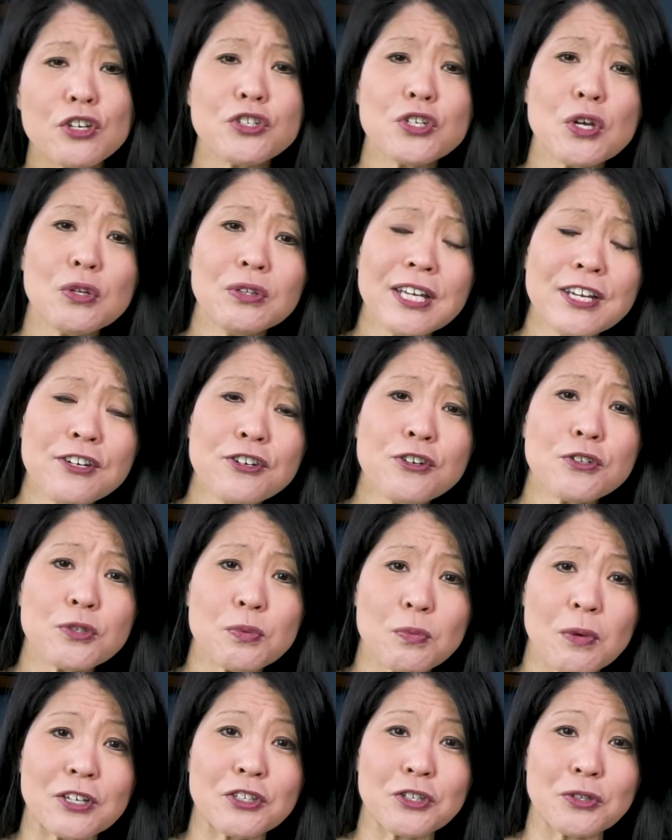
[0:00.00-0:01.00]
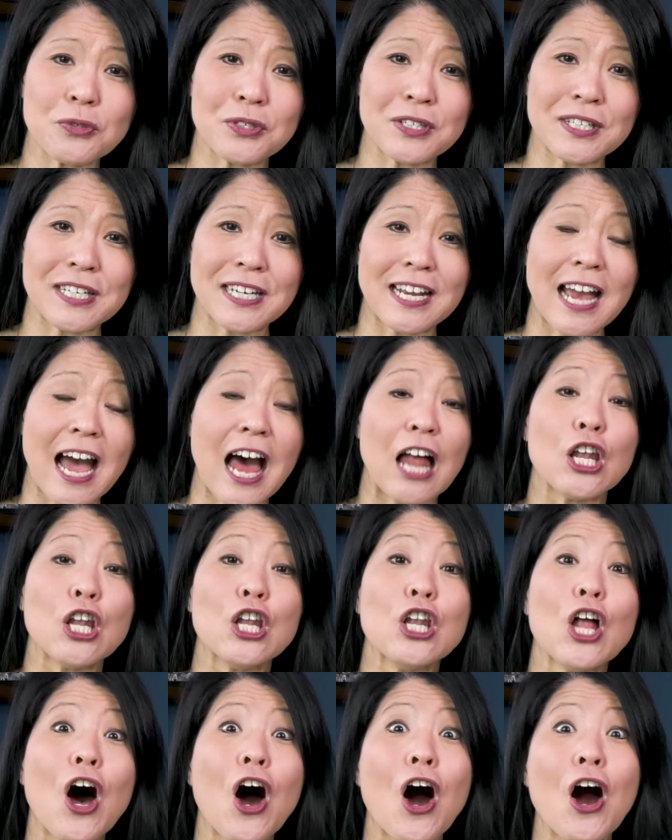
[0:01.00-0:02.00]
So lenders want to see a
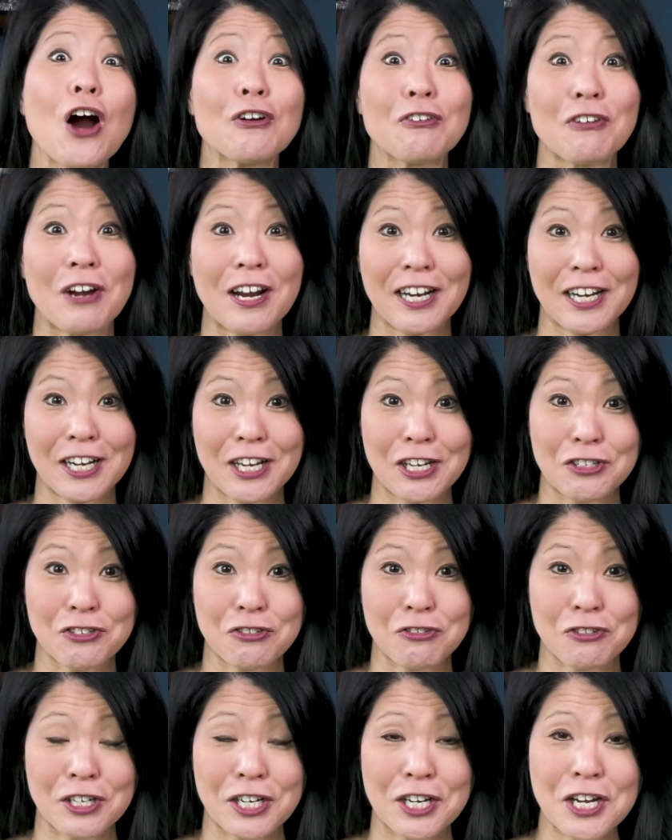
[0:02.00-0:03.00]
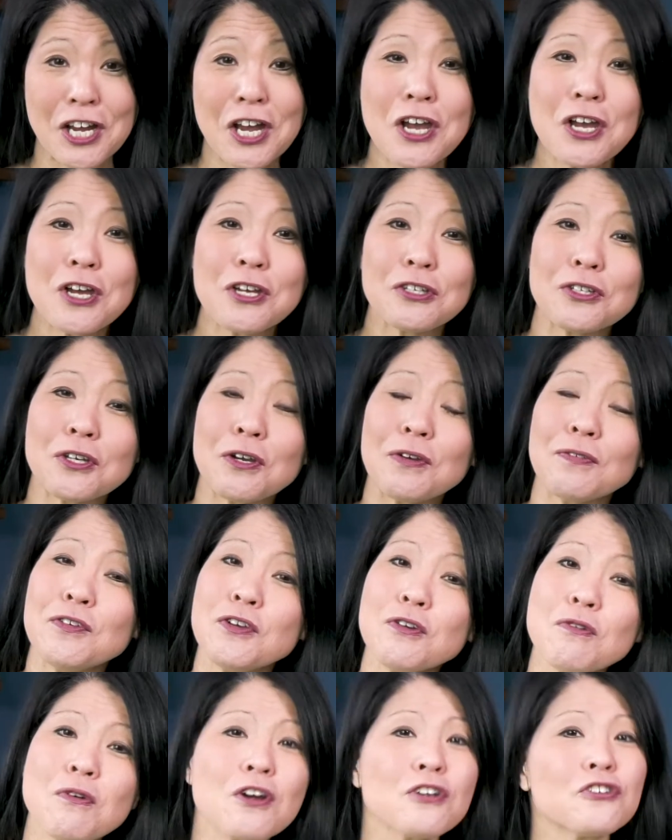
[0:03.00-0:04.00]
long credit history. So if
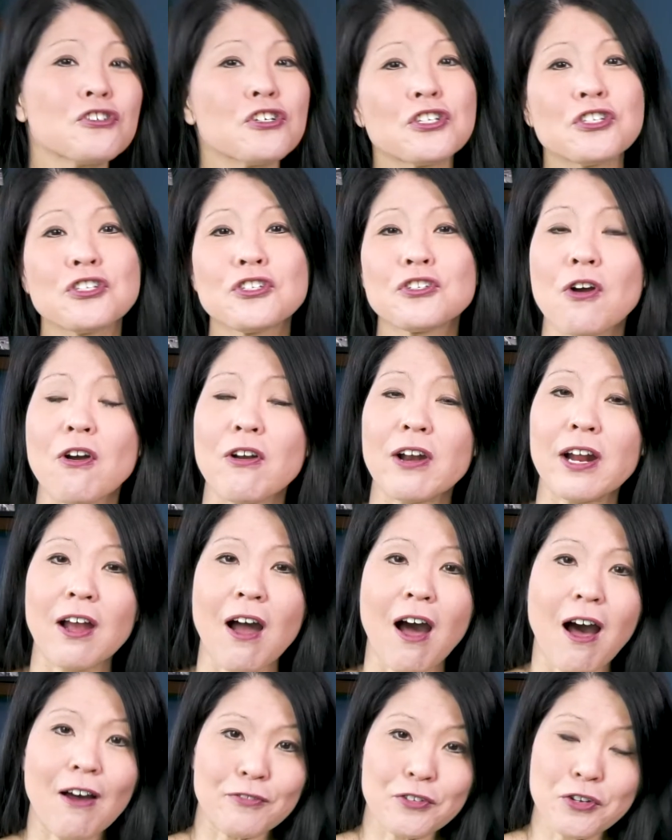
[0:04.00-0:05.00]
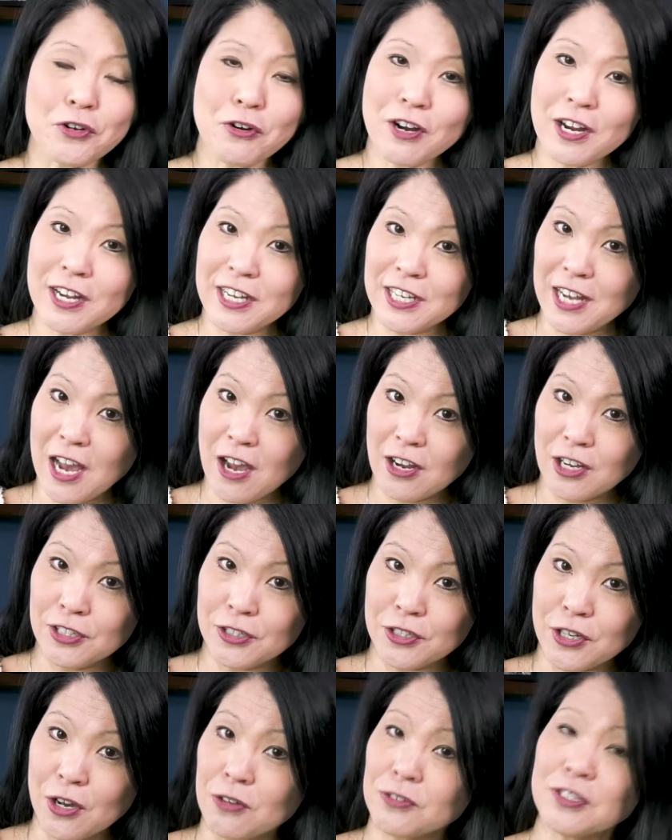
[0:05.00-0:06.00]
you are just starting off, you're a young
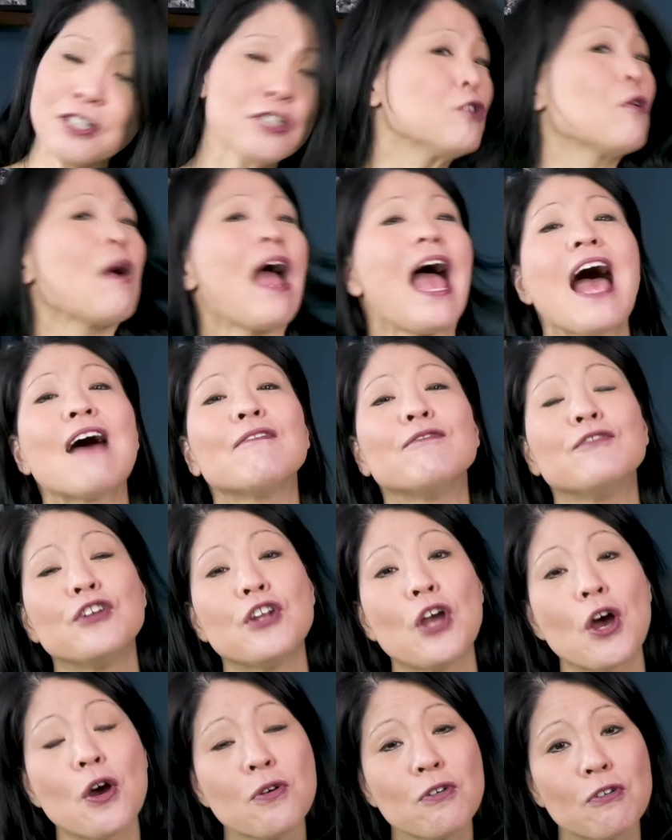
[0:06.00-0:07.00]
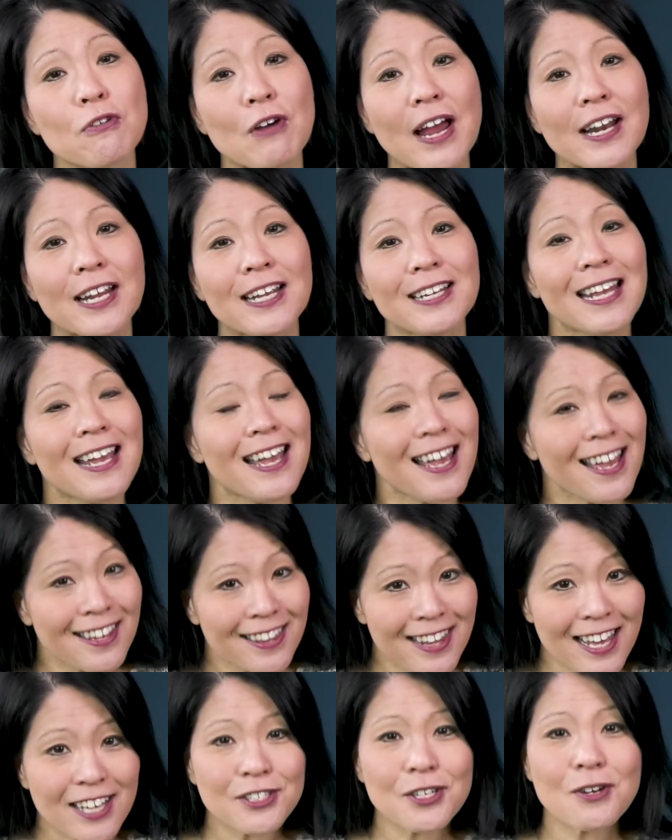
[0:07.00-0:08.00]
adult and you have no credit,
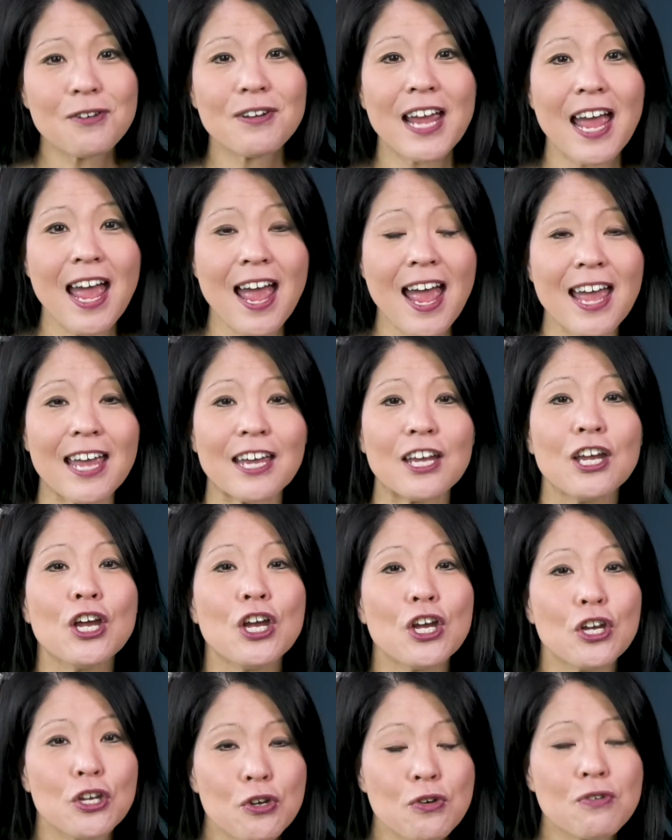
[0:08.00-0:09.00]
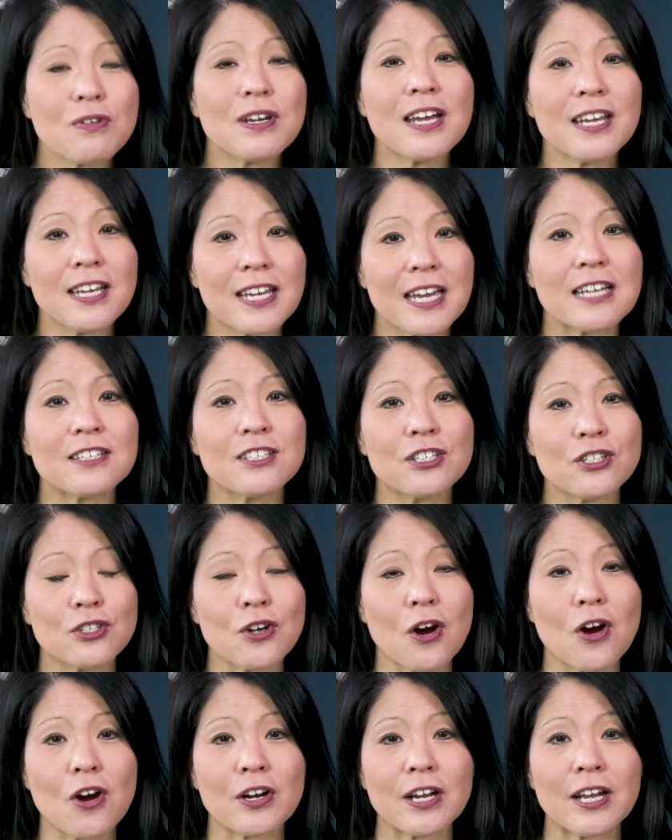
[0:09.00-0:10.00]
that's okay. You can get
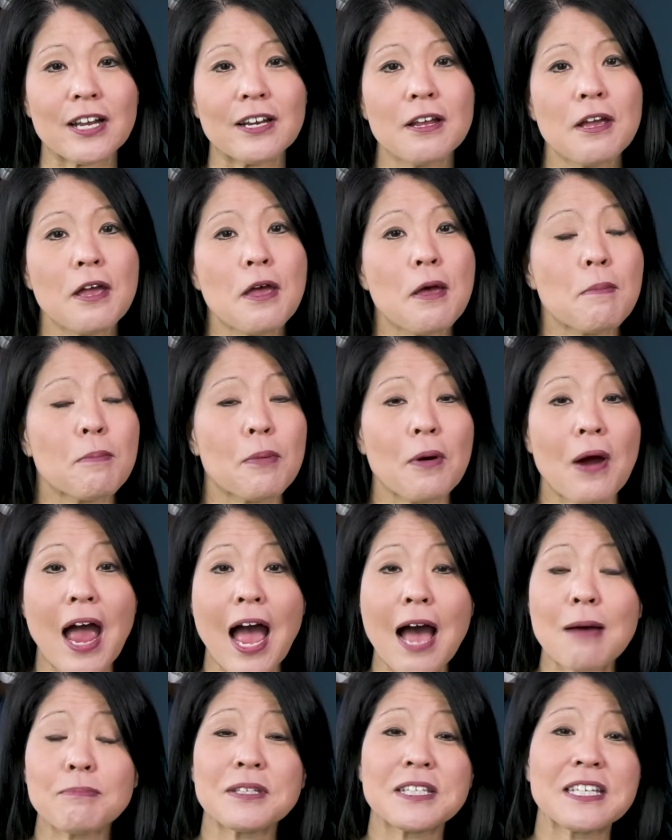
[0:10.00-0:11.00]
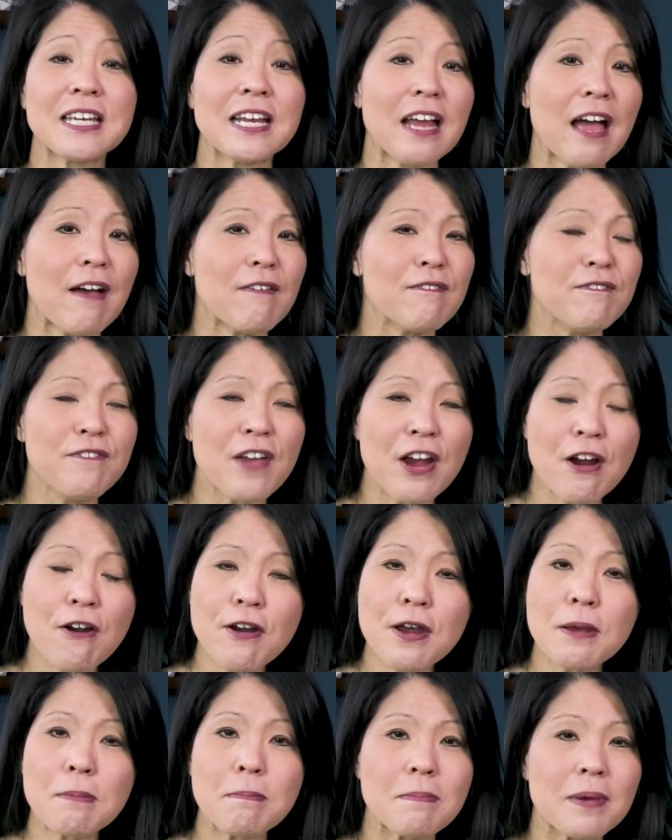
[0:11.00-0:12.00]
started. Perhaps get a
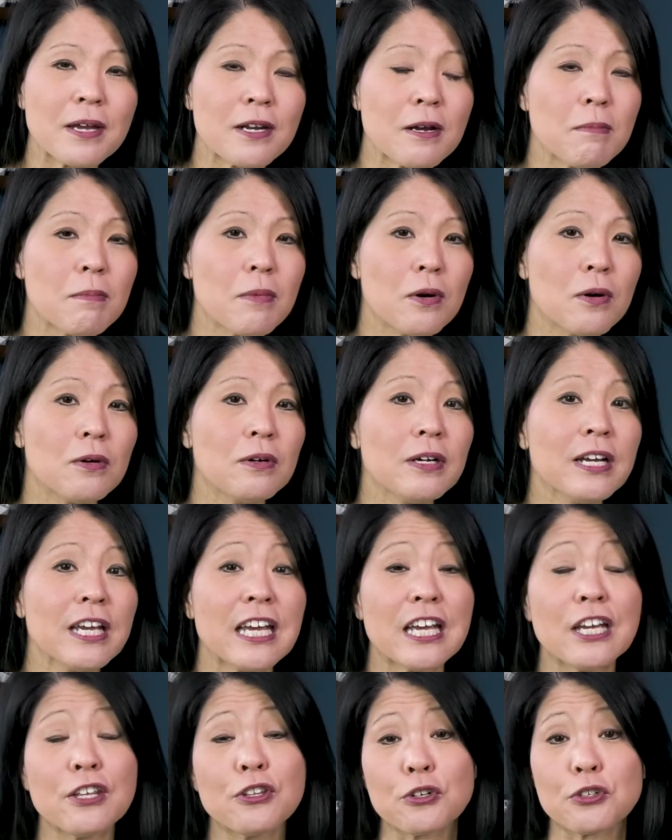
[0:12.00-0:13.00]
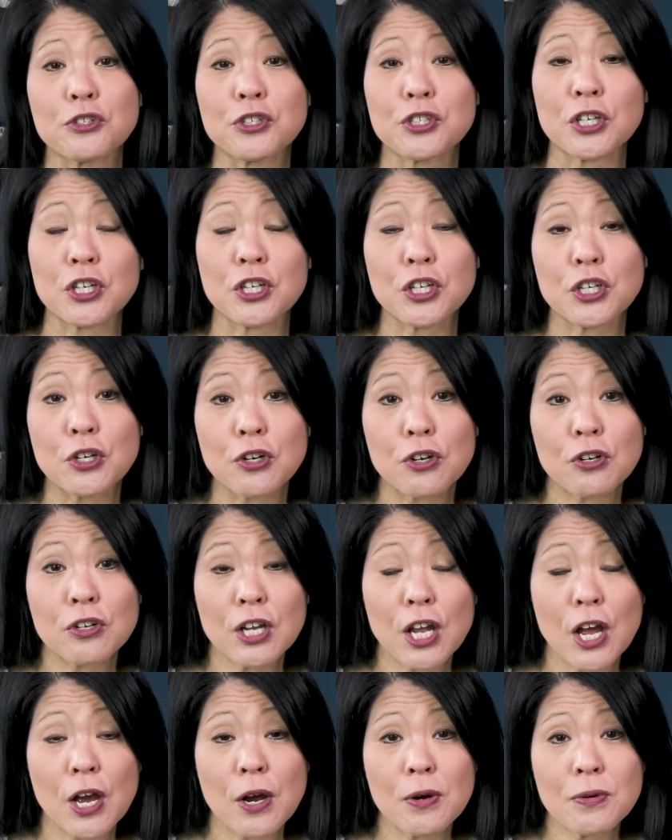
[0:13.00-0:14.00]
very minimal either secured
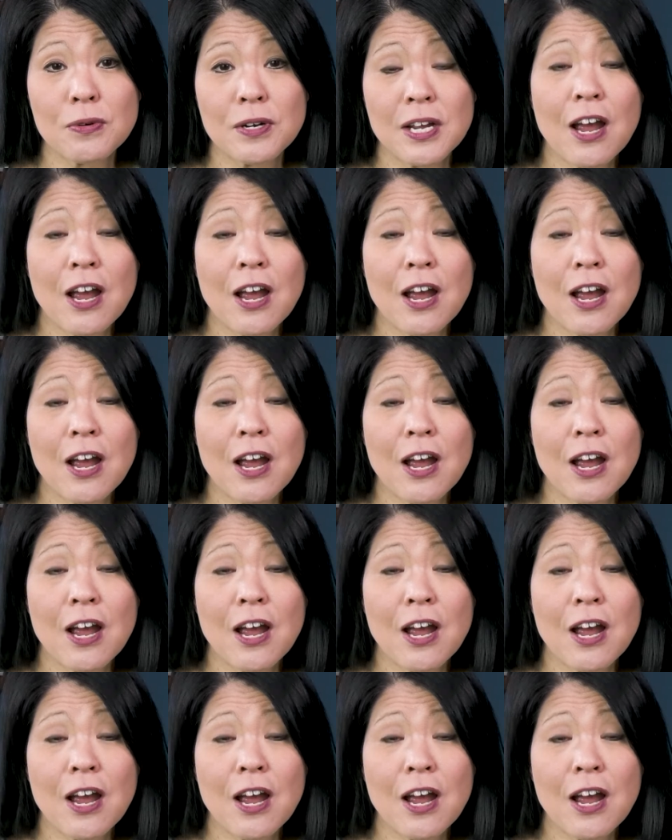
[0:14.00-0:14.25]
loan